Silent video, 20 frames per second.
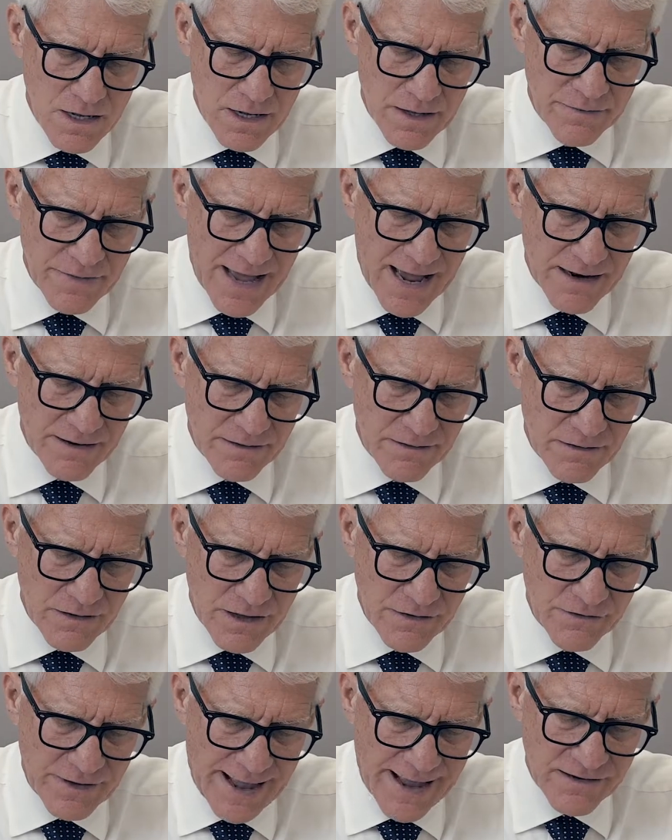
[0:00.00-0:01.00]
That
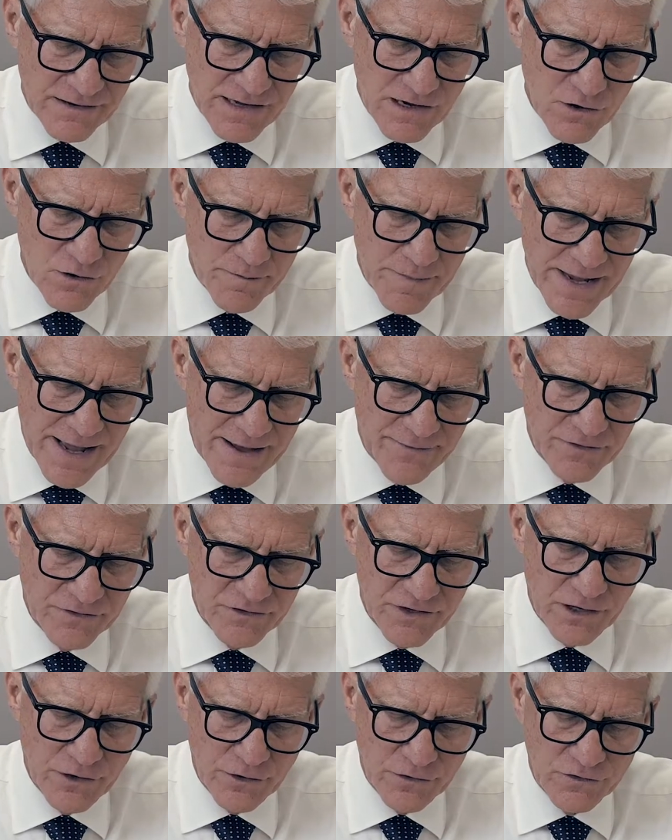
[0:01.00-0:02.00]
is acting on behalf of
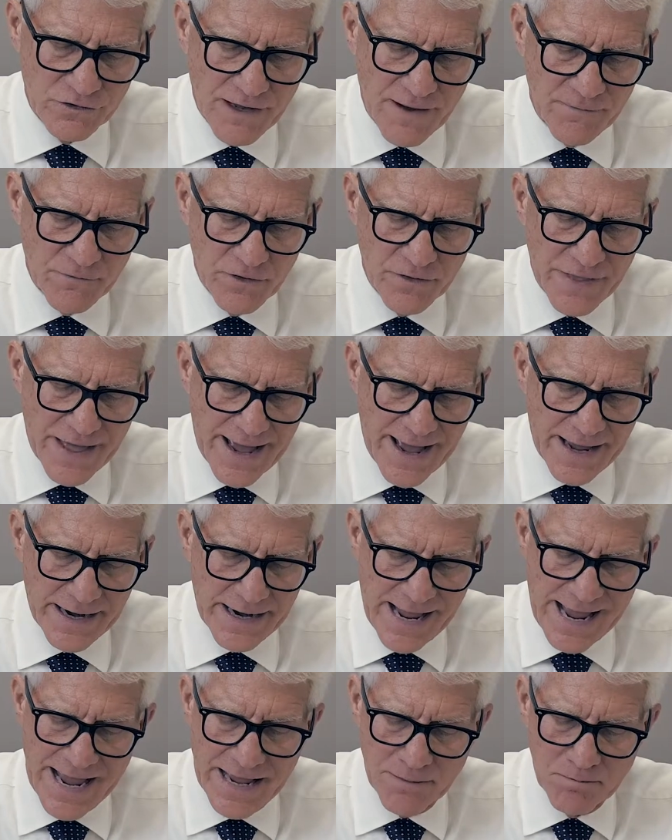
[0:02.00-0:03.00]
seller, except for that,
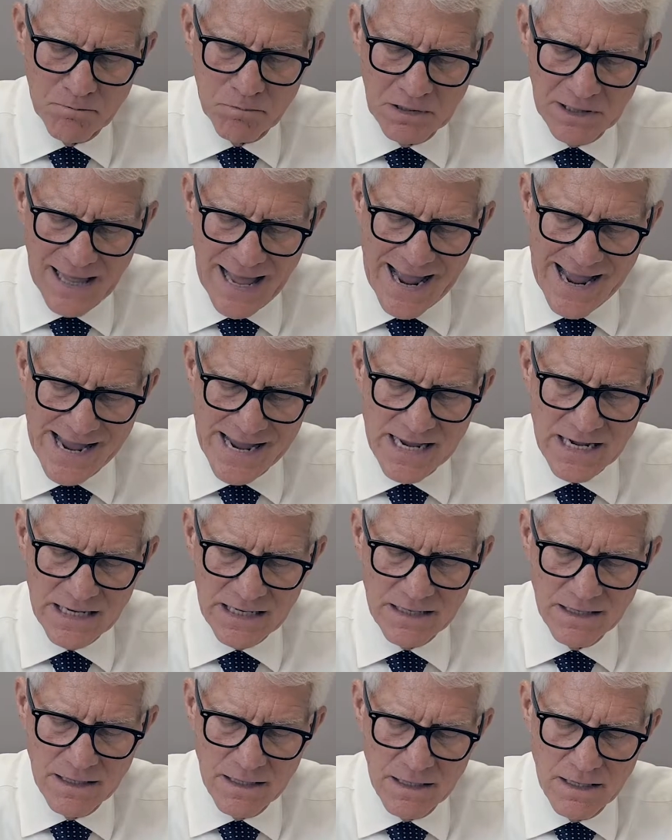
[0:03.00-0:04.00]
and blank,
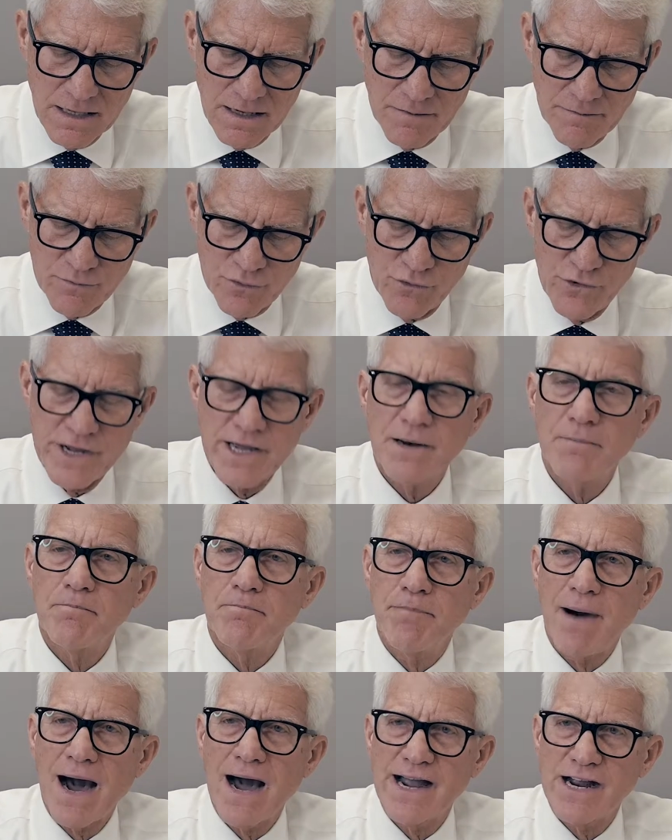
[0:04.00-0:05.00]

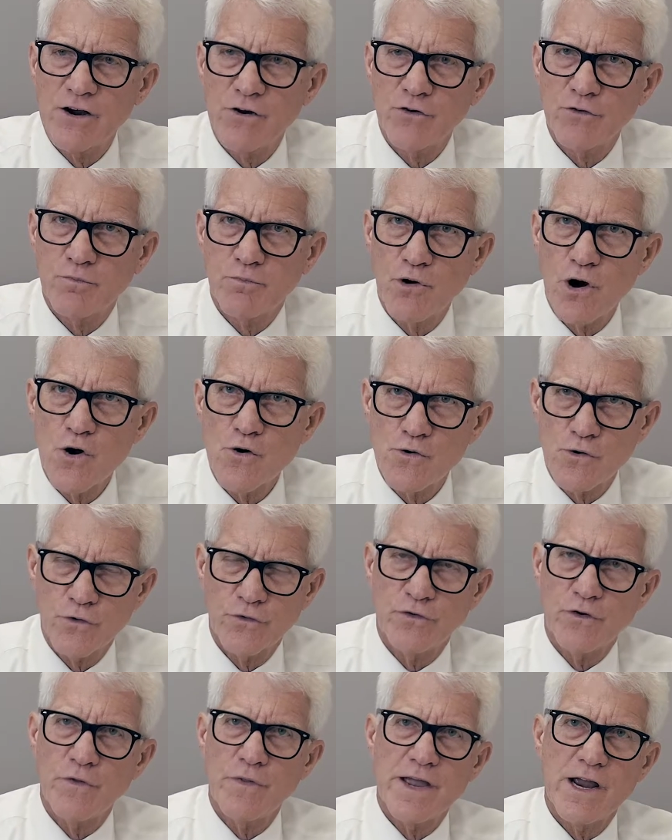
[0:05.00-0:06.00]
buyer's broker.
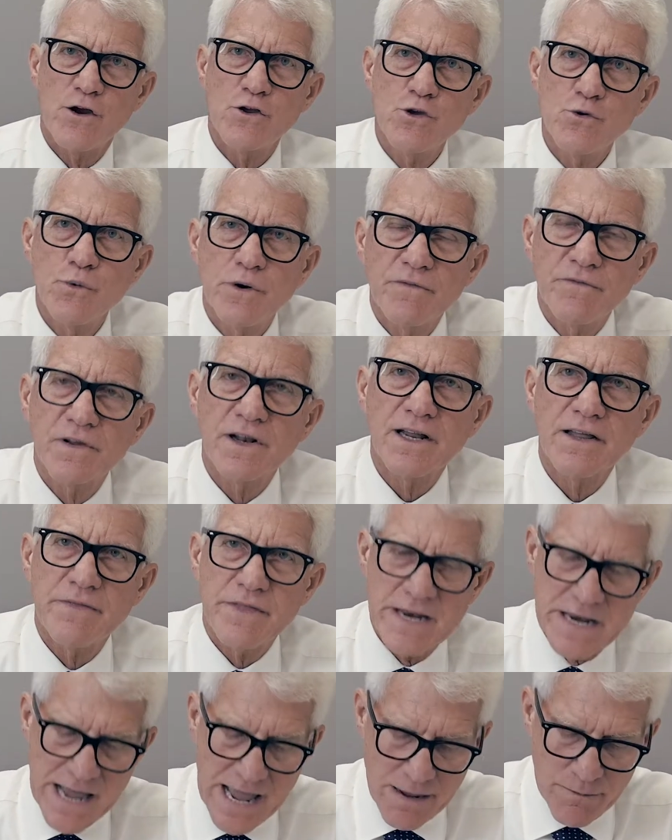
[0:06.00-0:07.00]
So there you would fill in
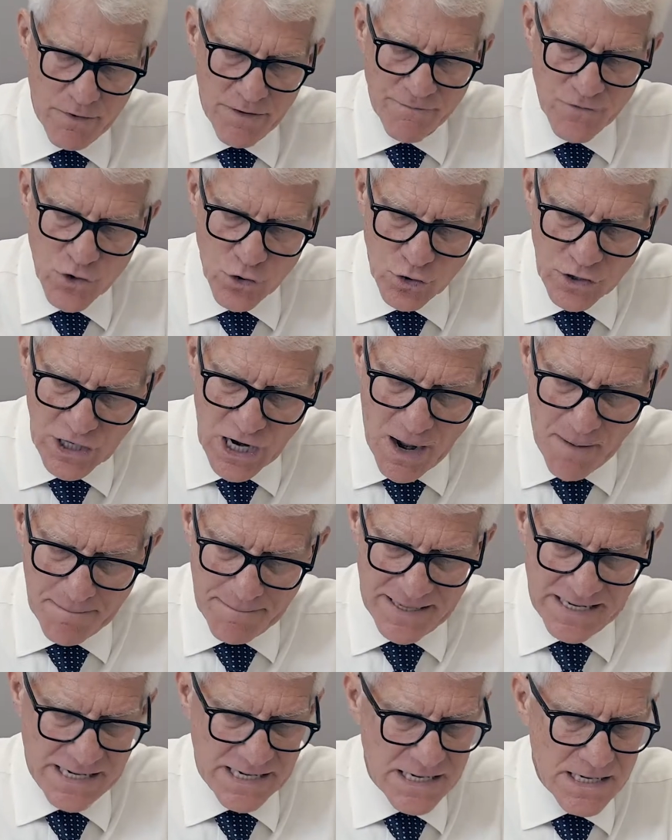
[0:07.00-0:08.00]
the name of your
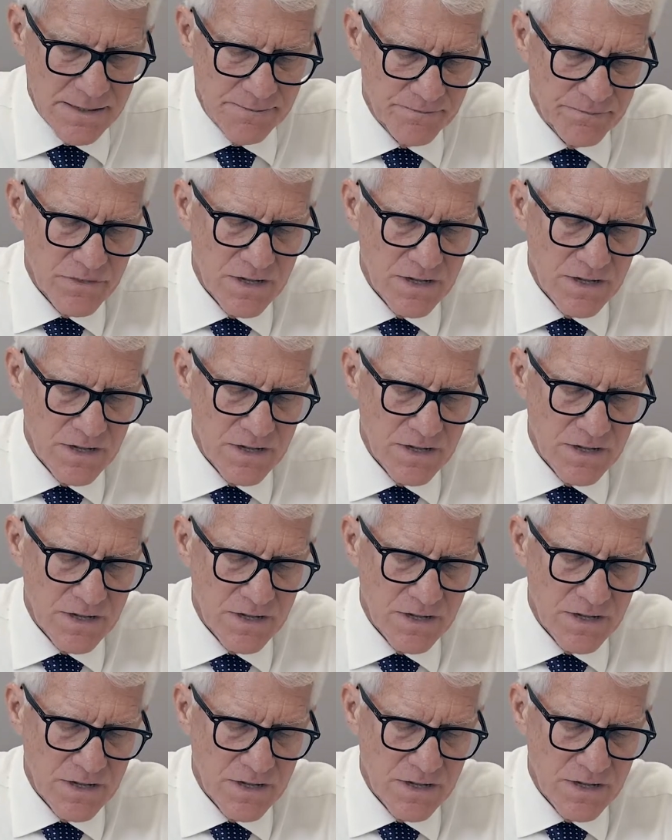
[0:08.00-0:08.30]
company,